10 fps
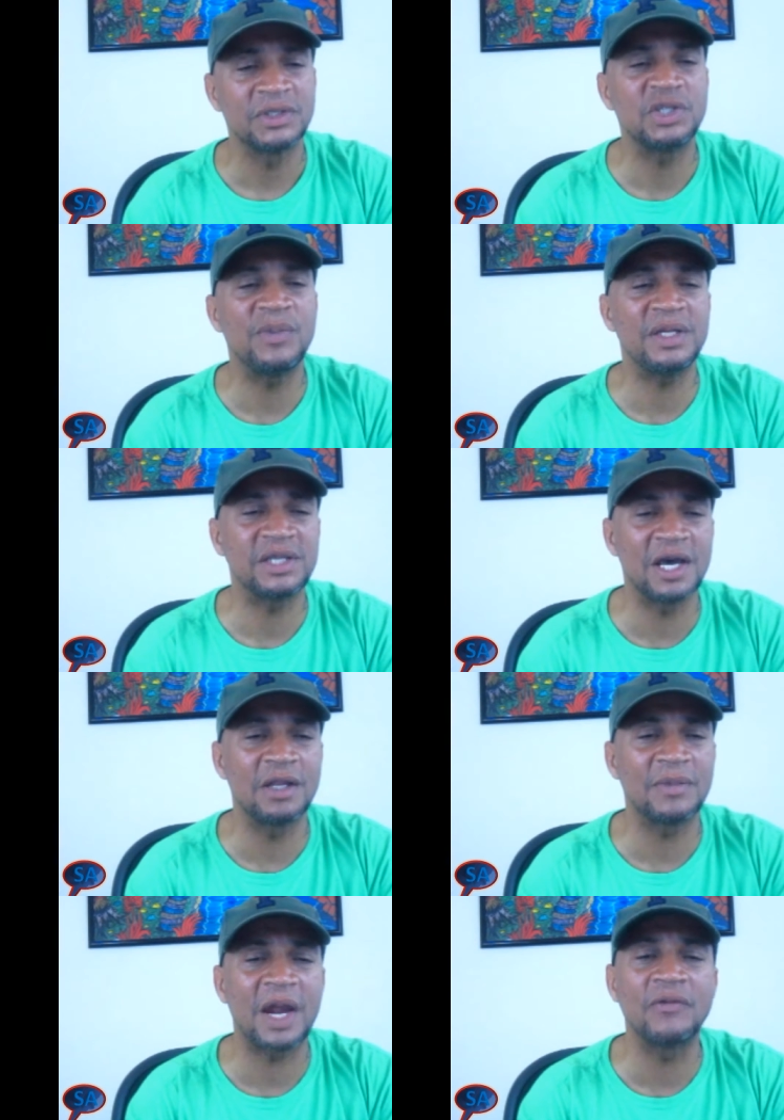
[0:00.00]
She may
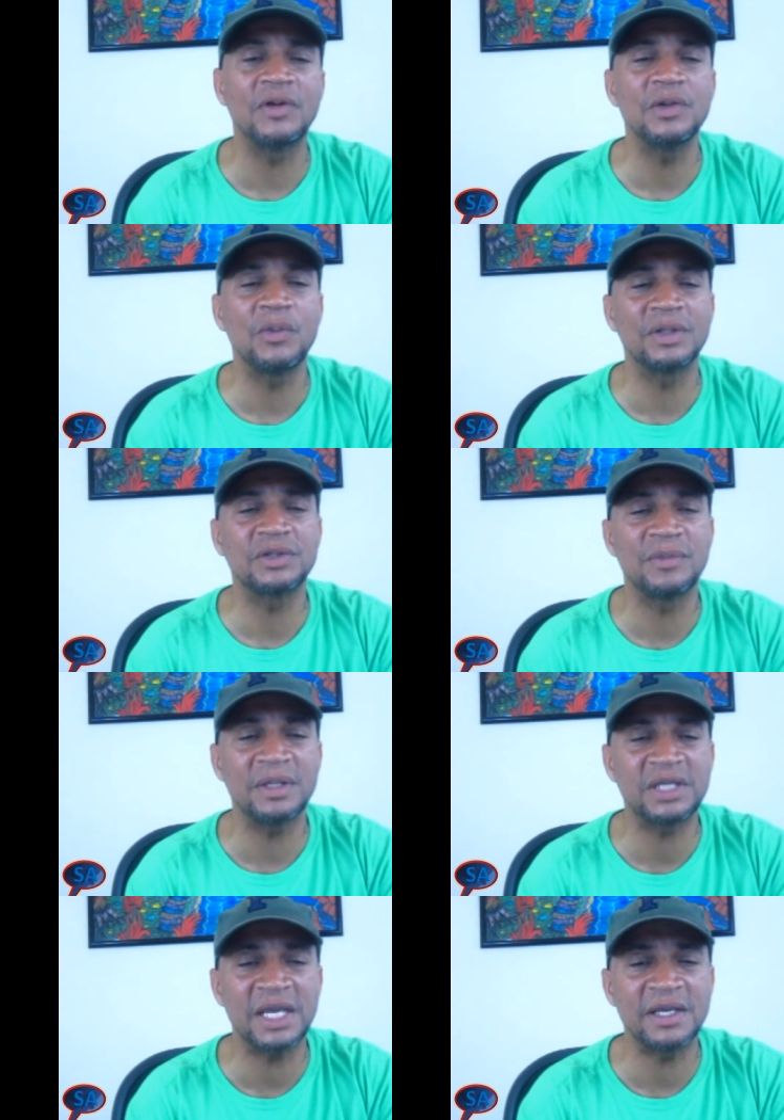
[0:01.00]
tell him, I really want to
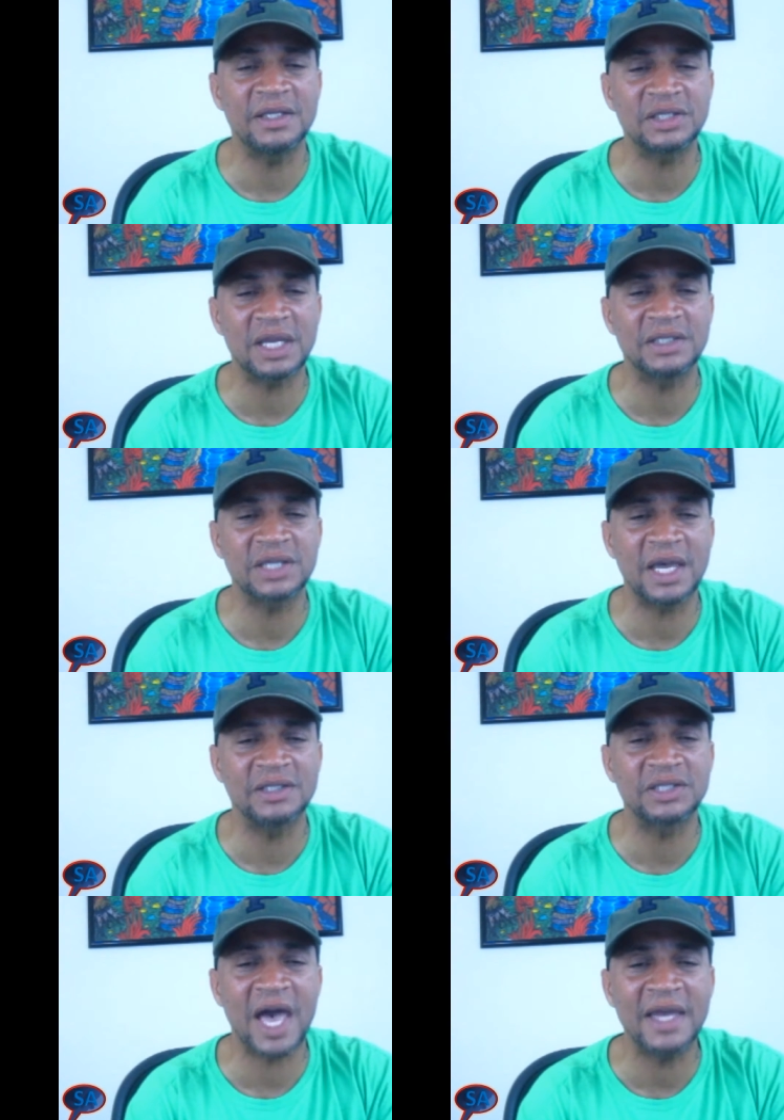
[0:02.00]
take a
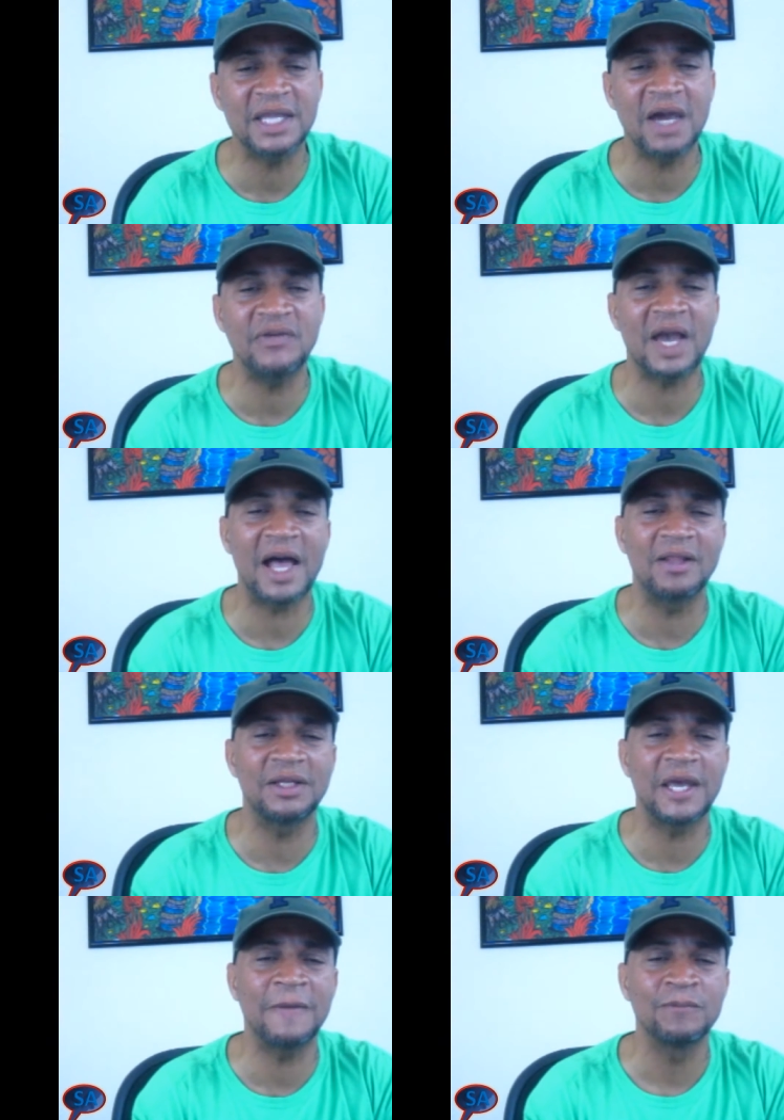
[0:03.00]
skydiving
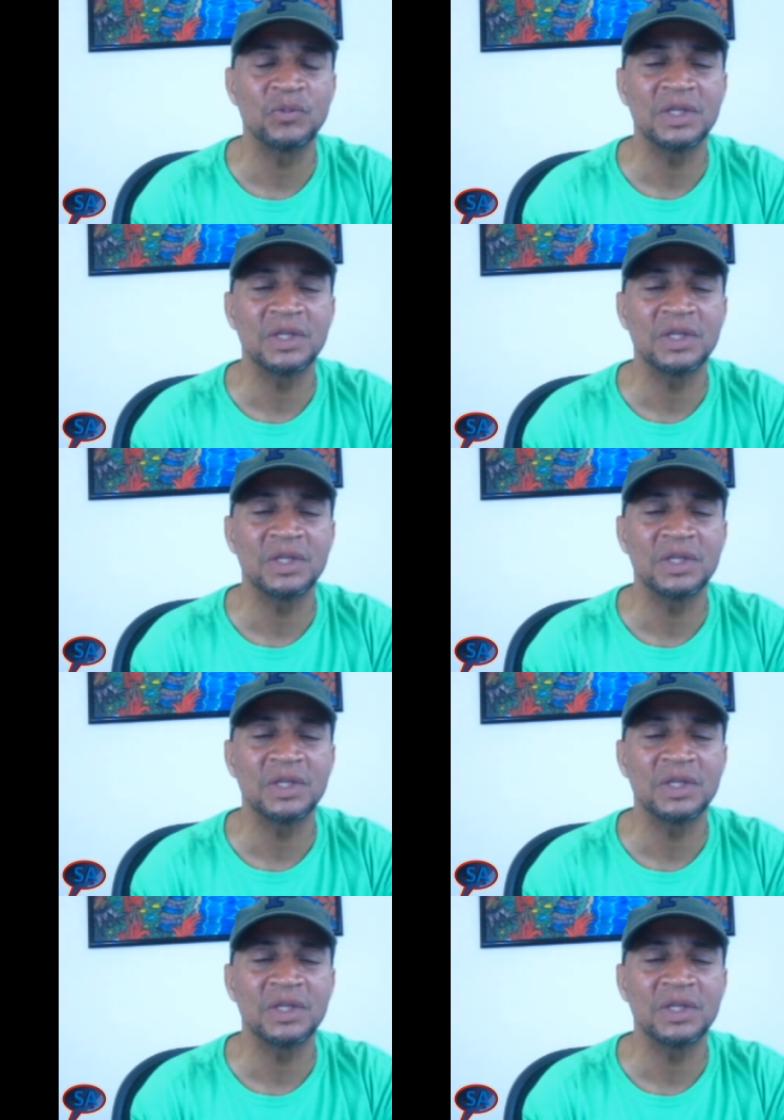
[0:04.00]
holiday.